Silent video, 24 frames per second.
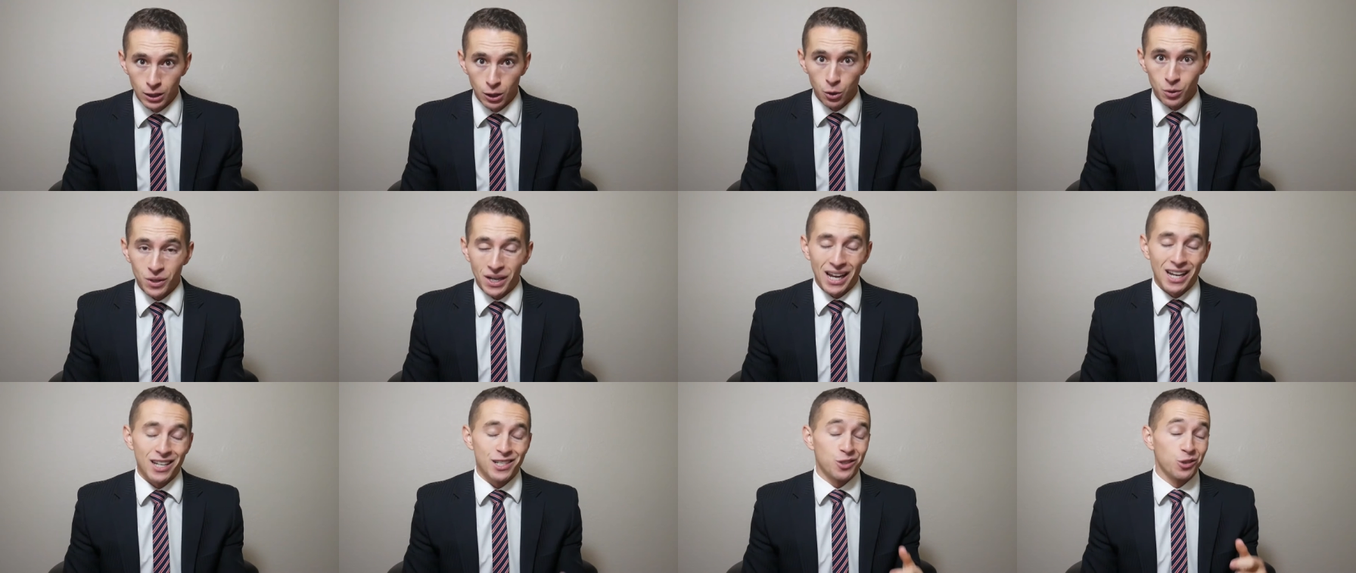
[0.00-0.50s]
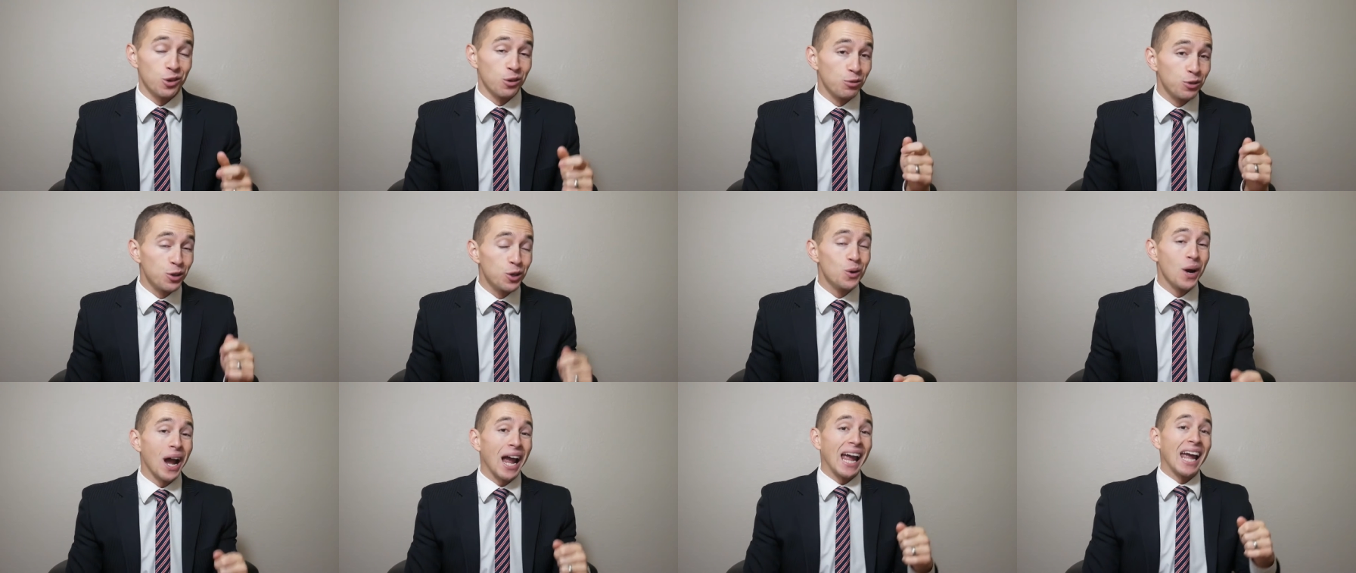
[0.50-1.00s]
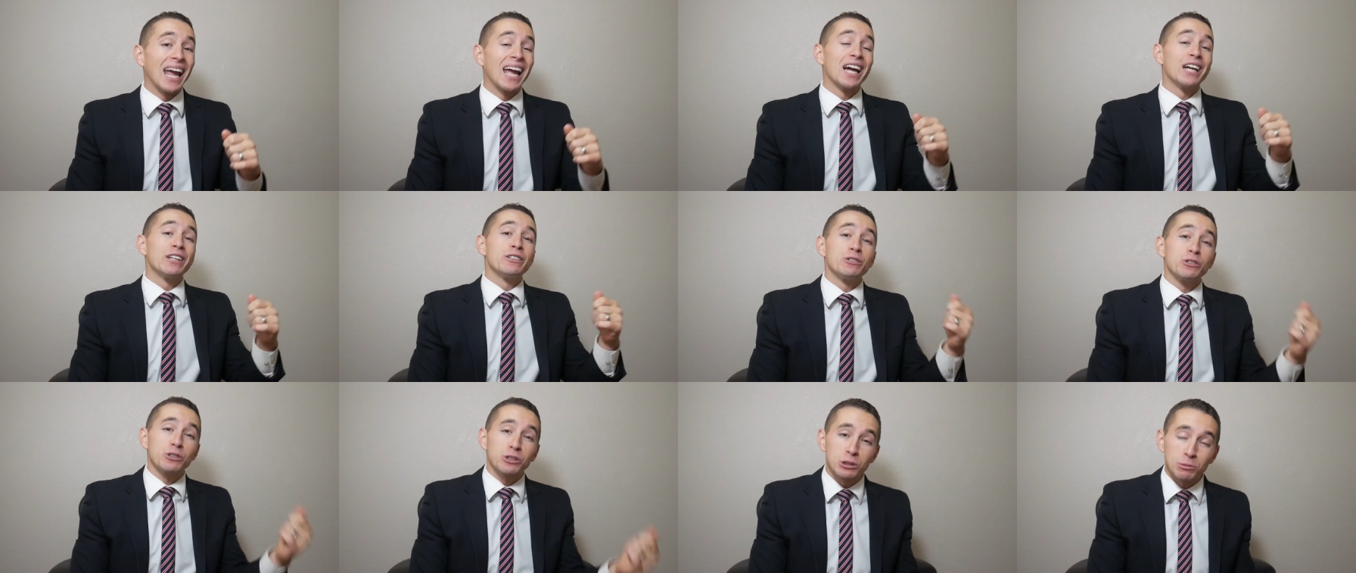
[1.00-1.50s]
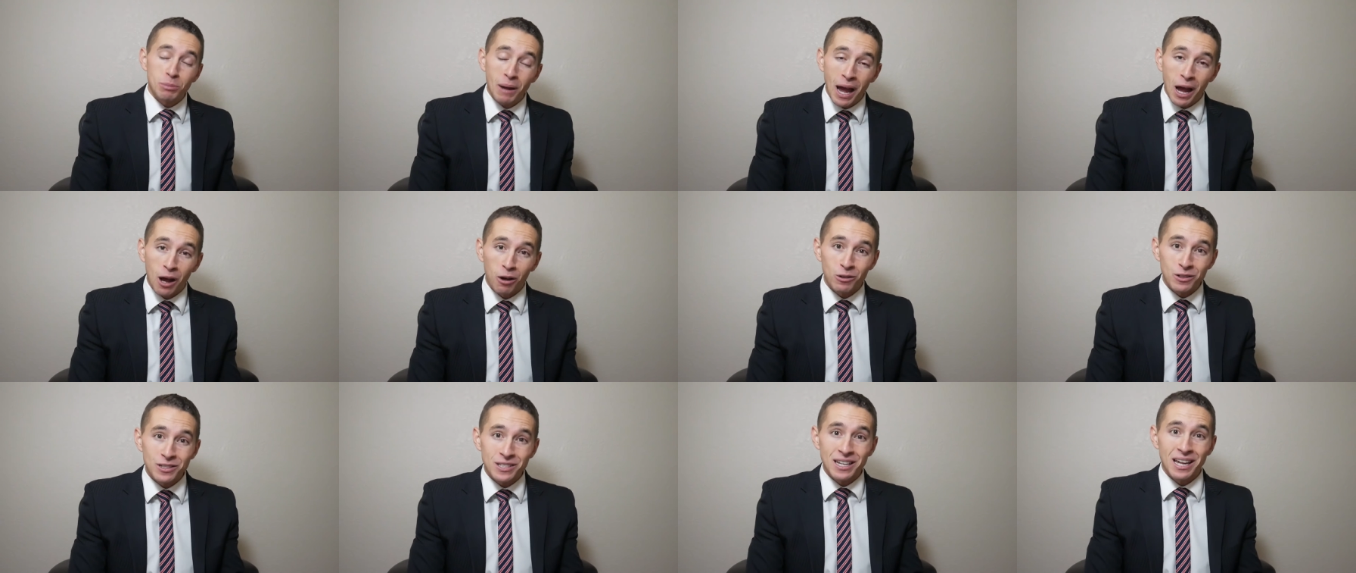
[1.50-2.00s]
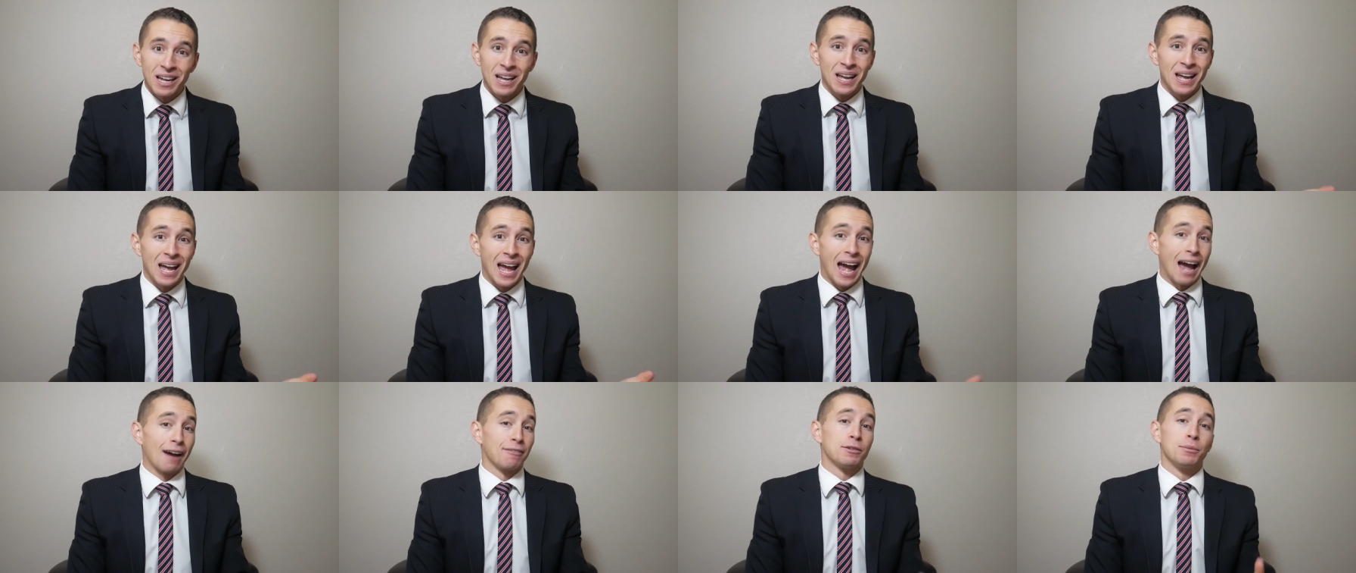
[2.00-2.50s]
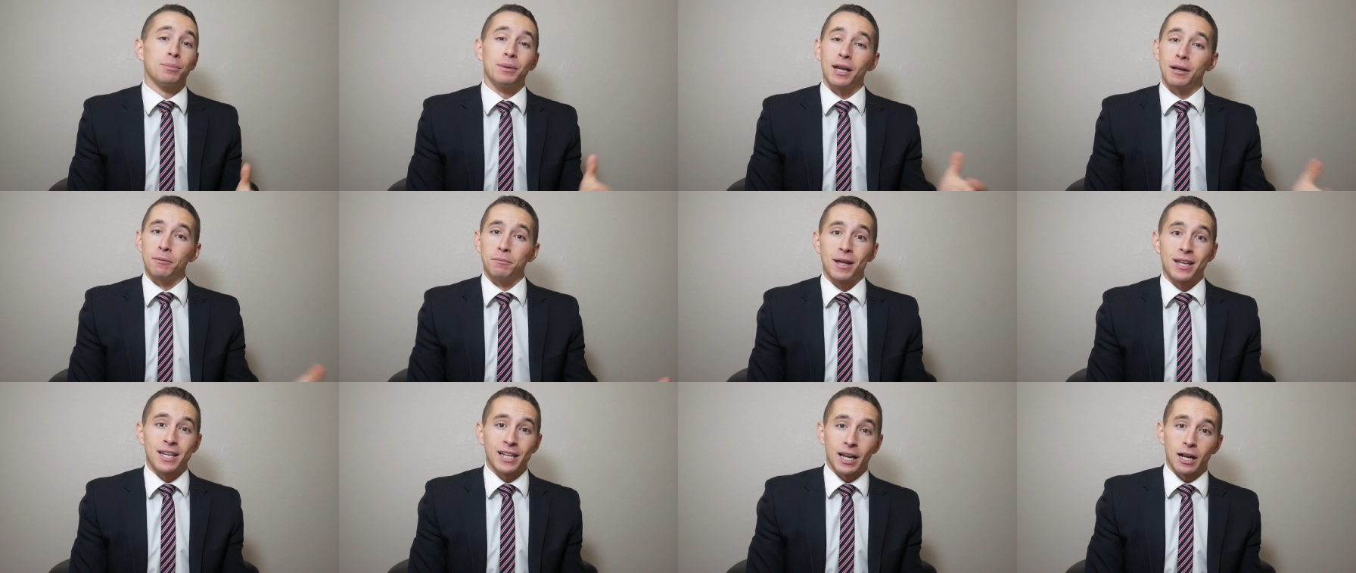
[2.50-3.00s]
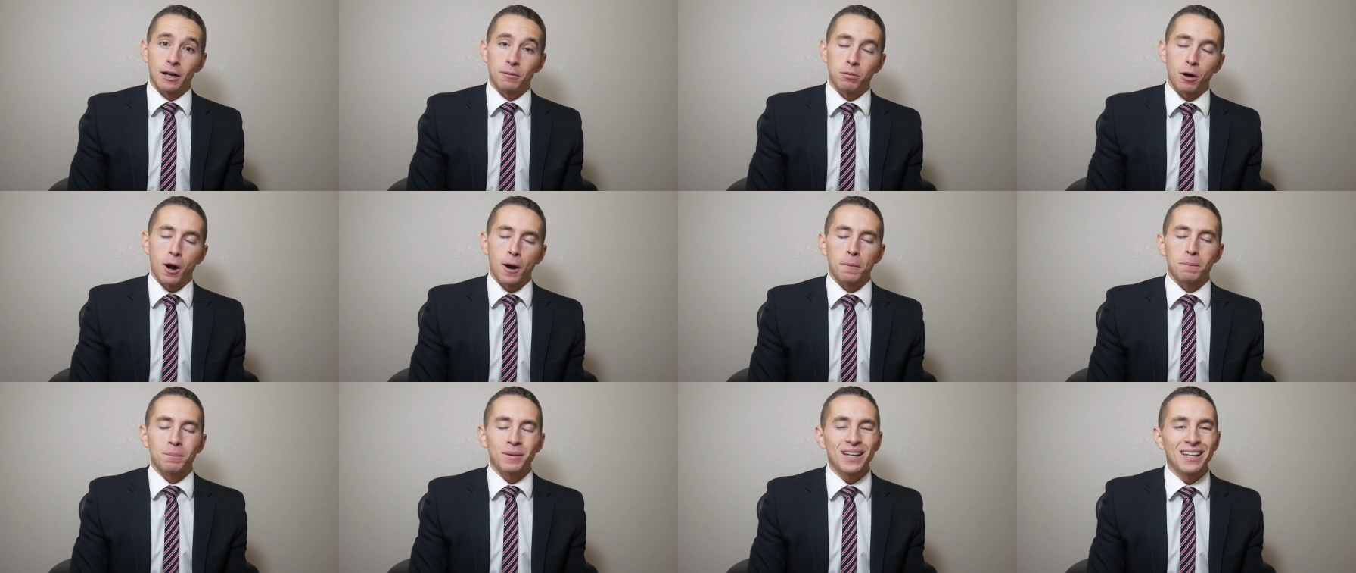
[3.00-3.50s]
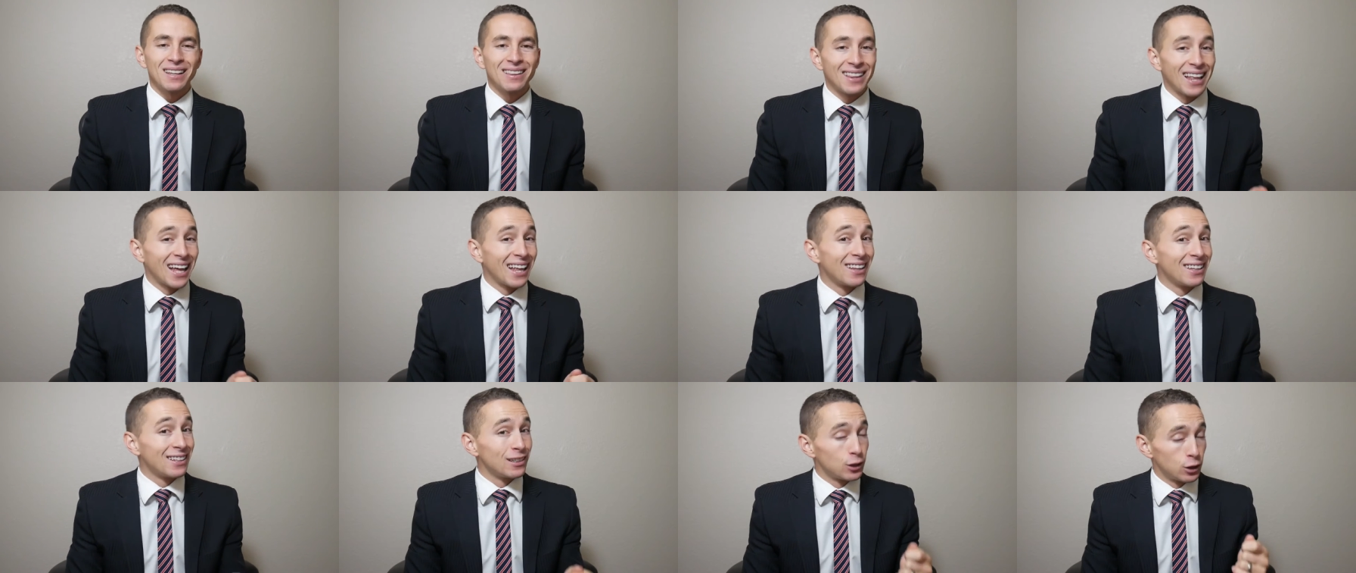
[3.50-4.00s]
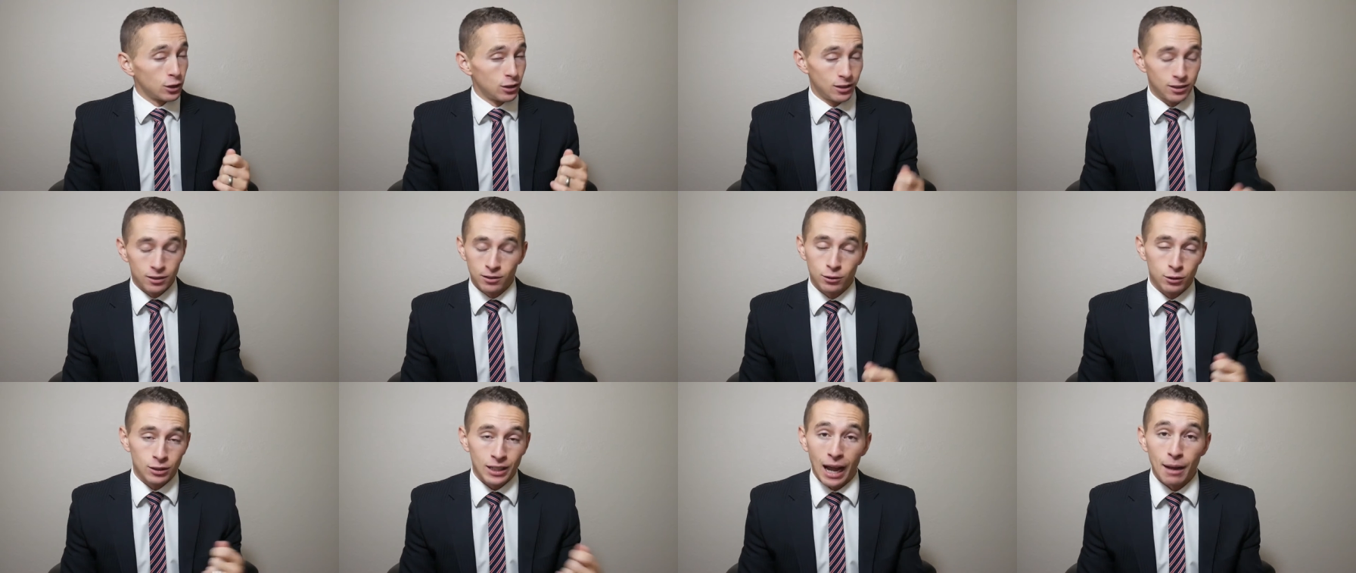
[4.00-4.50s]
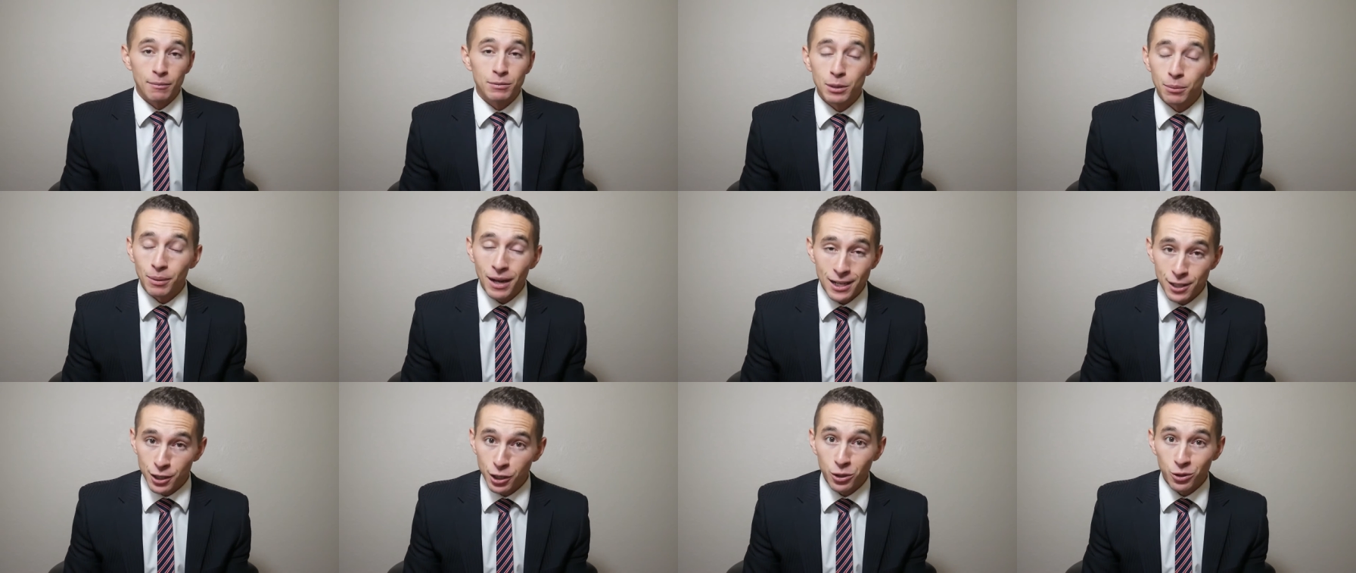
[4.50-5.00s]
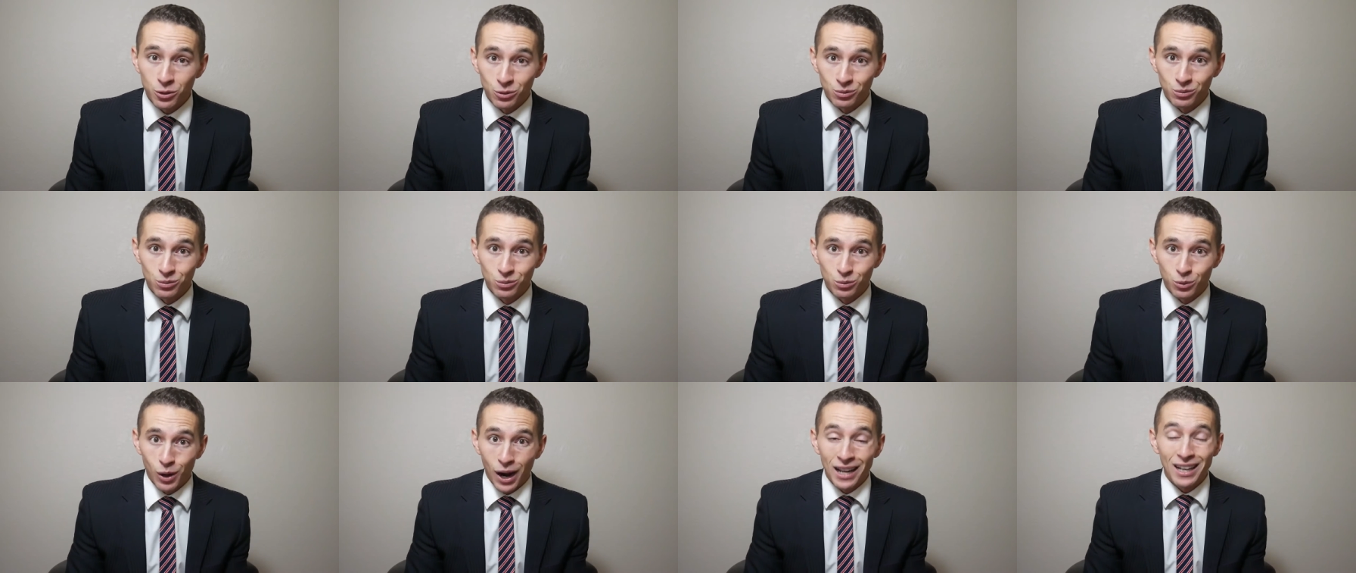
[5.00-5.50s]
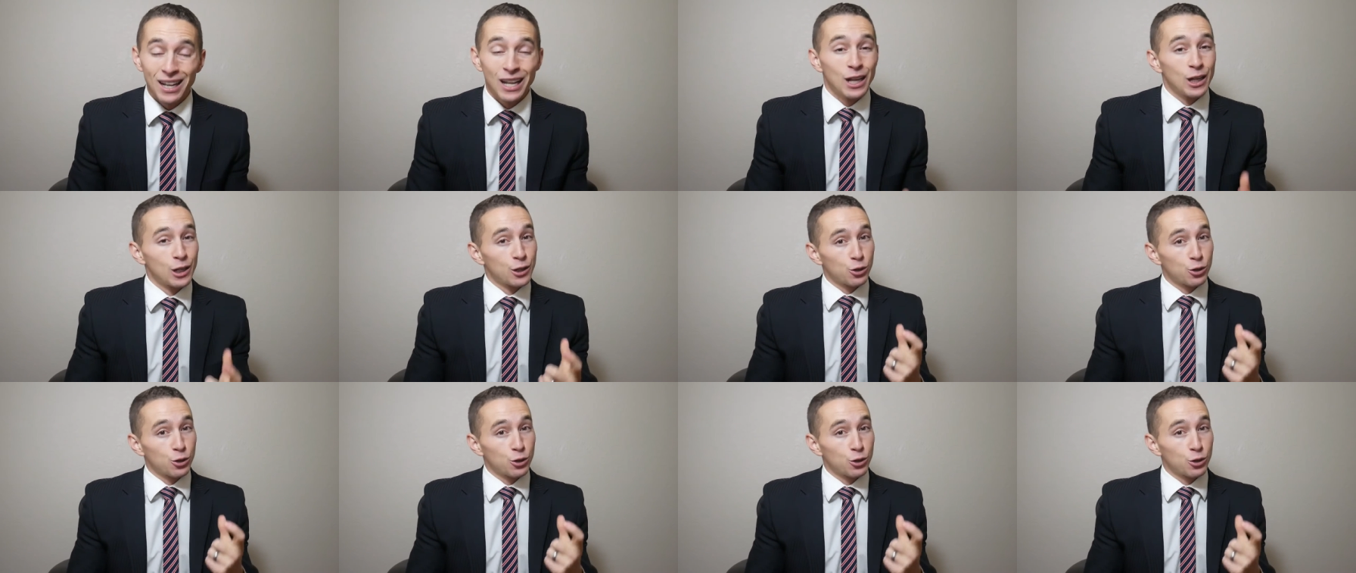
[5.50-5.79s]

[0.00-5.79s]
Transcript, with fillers: Okay, so if you and your spouse have to be on Medicare Part B, then times it by two, right?